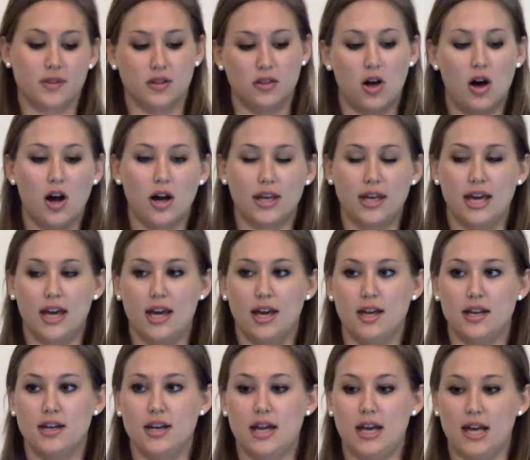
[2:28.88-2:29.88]
log
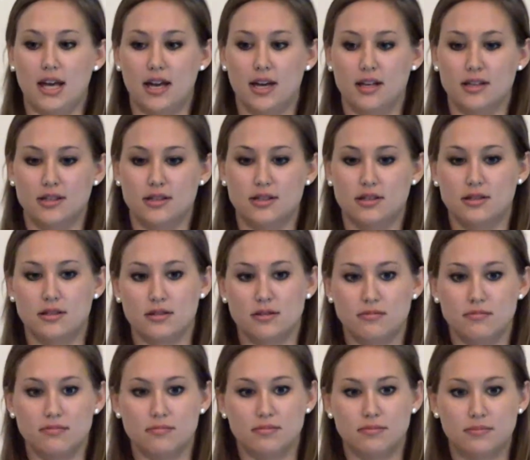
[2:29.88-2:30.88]
in and
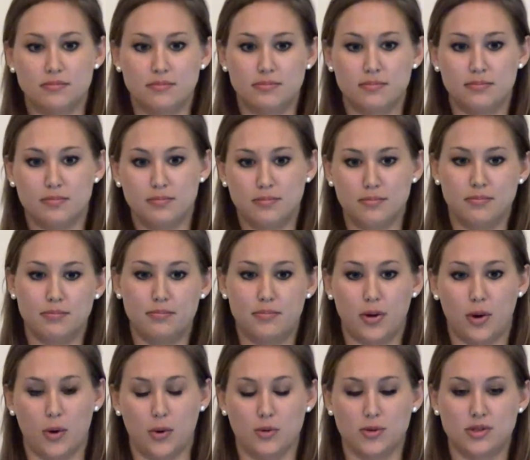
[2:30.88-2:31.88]

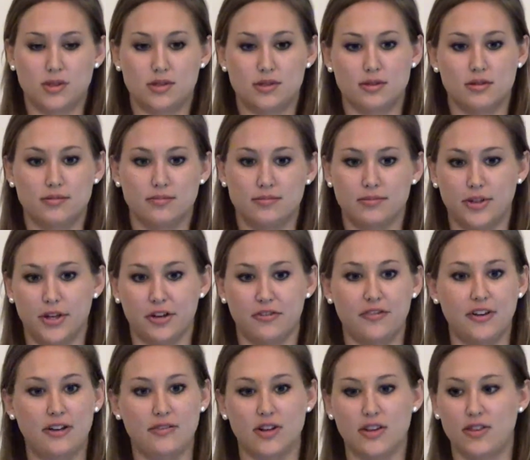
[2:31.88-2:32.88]
post your
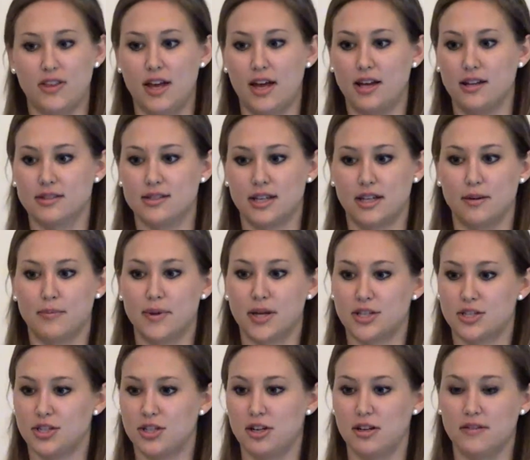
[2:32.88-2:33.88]
favorite things, like a
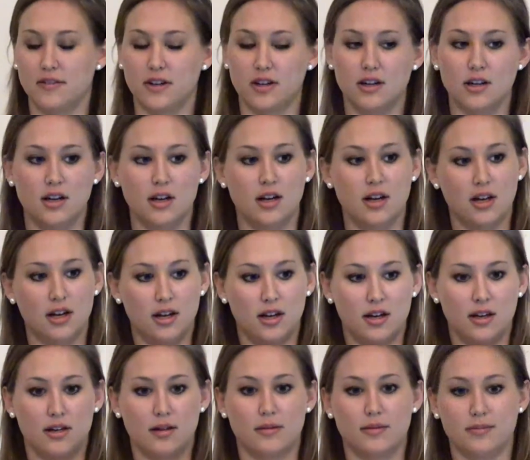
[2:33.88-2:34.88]
picture of
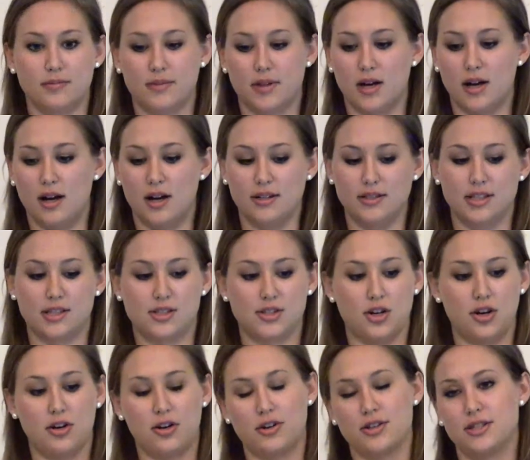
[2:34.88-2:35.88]
a
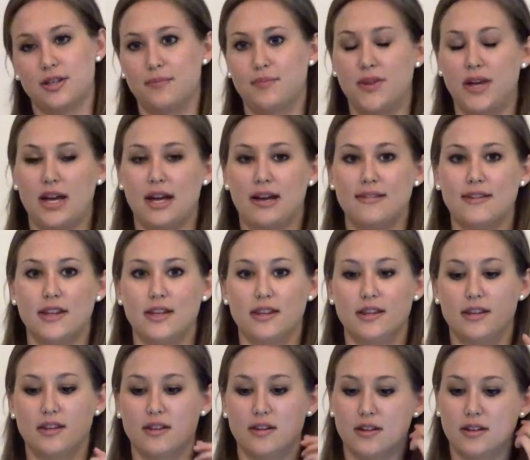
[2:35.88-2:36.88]
dessert or something, and
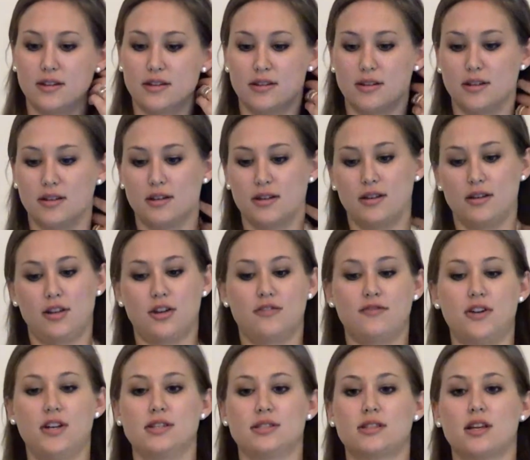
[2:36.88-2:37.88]
then your
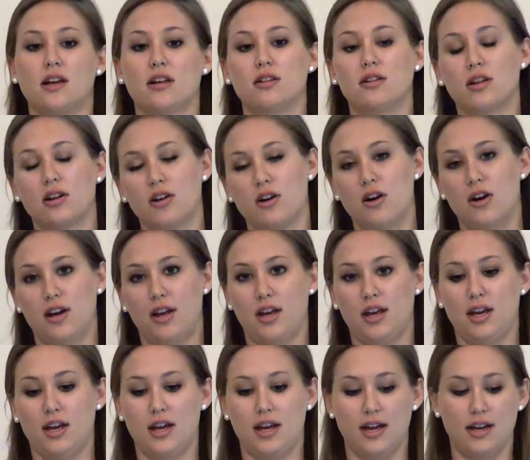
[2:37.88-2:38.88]
friends can click on
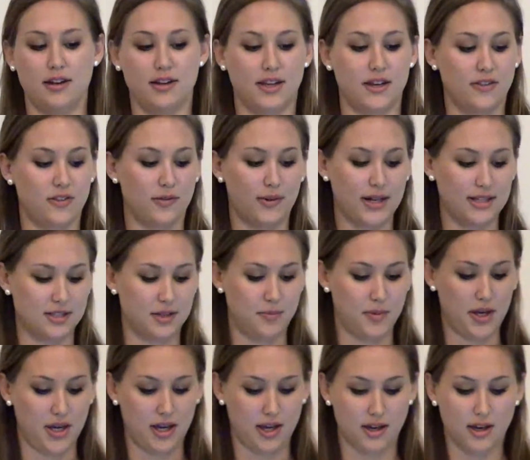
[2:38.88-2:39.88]
it and get the
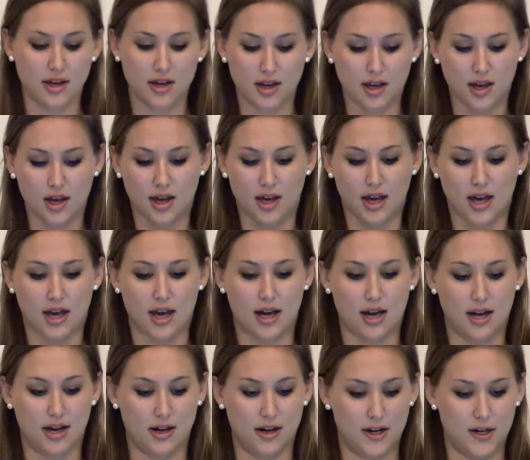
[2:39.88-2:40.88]
recipe.
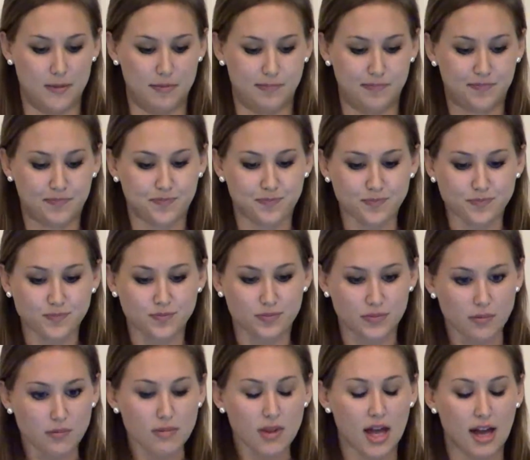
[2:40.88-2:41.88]
And
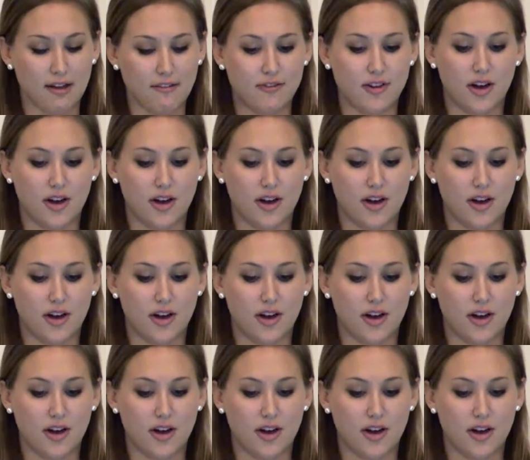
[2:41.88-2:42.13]
I